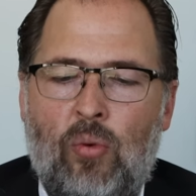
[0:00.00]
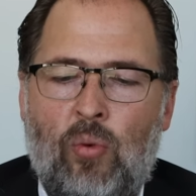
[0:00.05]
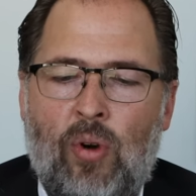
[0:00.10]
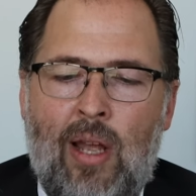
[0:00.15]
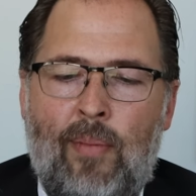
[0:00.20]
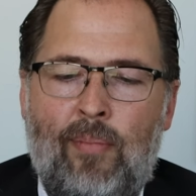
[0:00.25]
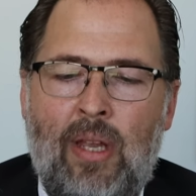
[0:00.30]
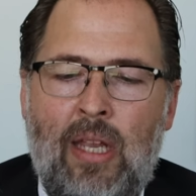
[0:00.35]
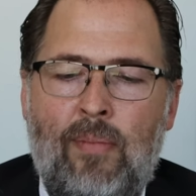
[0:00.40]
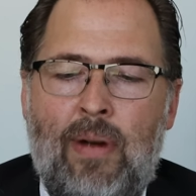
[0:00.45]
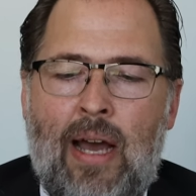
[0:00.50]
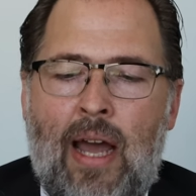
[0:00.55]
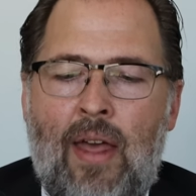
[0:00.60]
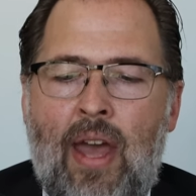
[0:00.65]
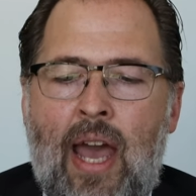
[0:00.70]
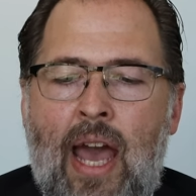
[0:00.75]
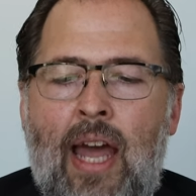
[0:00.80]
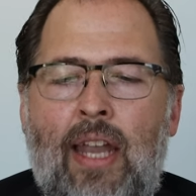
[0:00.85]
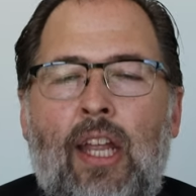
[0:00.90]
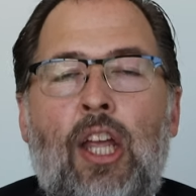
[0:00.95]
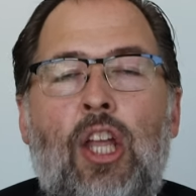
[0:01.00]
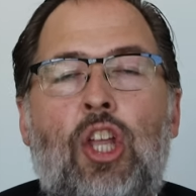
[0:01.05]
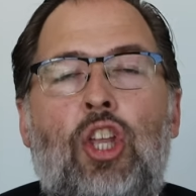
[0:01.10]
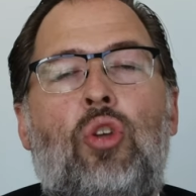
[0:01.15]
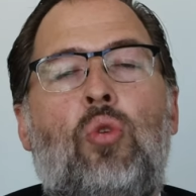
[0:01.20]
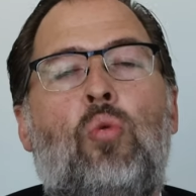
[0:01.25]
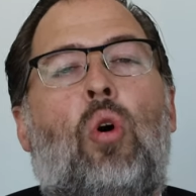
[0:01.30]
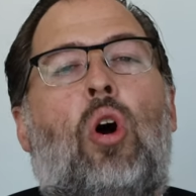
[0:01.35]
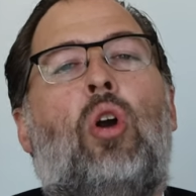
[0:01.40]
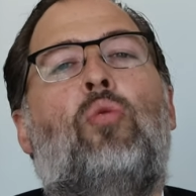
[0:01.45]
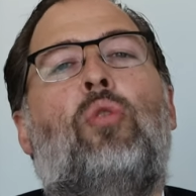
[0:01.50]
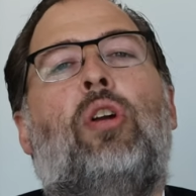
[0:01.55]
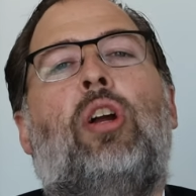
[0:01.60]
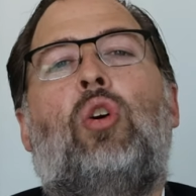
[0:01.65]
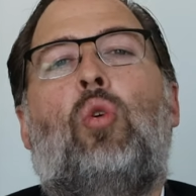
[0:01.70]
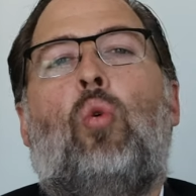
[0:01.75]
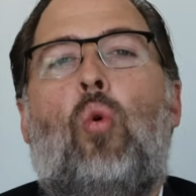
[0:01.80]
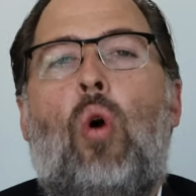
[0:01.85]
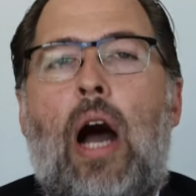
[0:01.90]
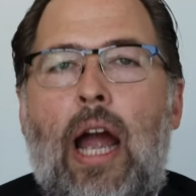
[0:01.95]
What I mean by that, you are
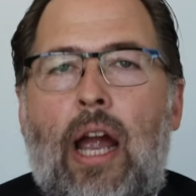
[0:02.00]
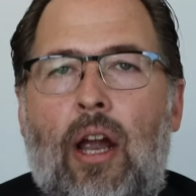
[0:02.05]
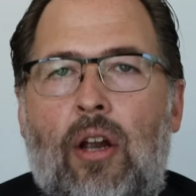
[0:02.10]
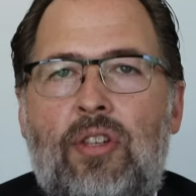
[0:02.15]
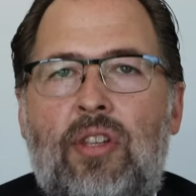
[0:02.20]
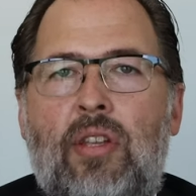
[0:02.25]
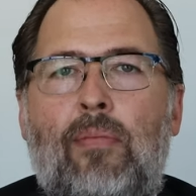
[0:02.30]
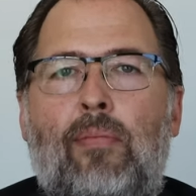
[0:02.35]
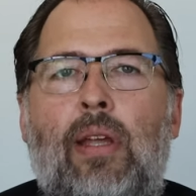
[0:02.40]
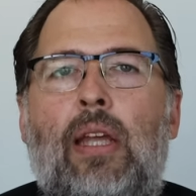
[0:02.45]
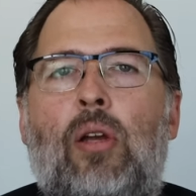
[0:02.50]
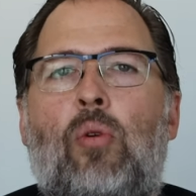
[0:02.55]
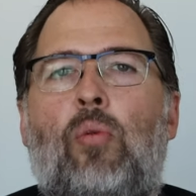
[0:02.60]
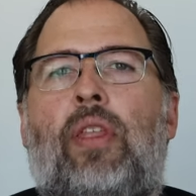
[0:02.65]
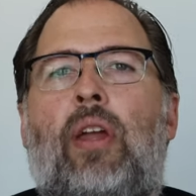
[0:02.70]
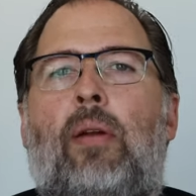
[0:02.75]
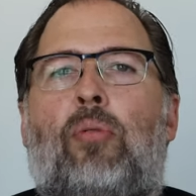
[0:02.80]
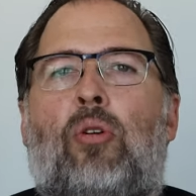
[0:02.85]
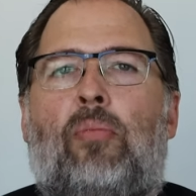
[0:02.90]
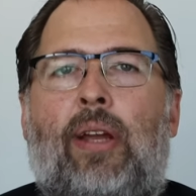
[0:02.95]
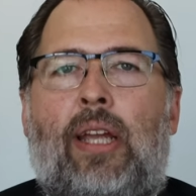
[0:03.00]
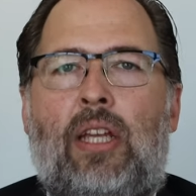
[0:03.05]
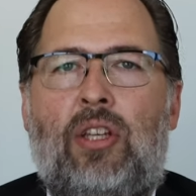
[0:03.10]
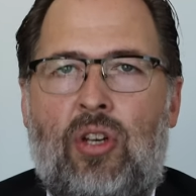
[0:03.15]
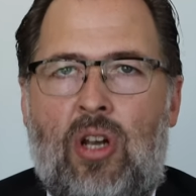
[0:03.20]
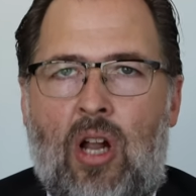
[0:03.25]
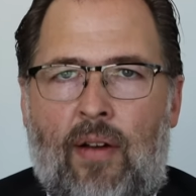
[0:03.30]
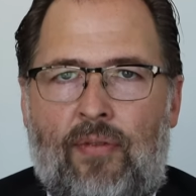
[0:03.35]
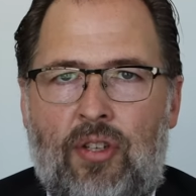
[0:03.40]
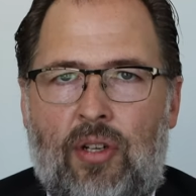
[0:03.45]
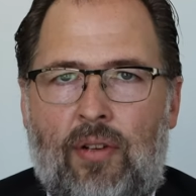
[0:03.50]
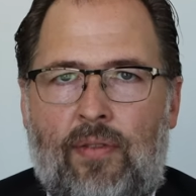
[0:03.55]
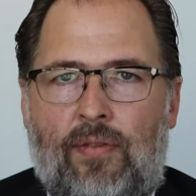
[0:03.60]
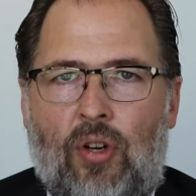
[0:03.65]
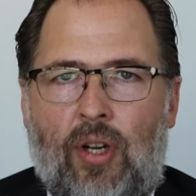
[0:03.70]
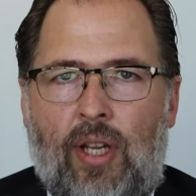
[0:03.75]
required to meet with a probation officer for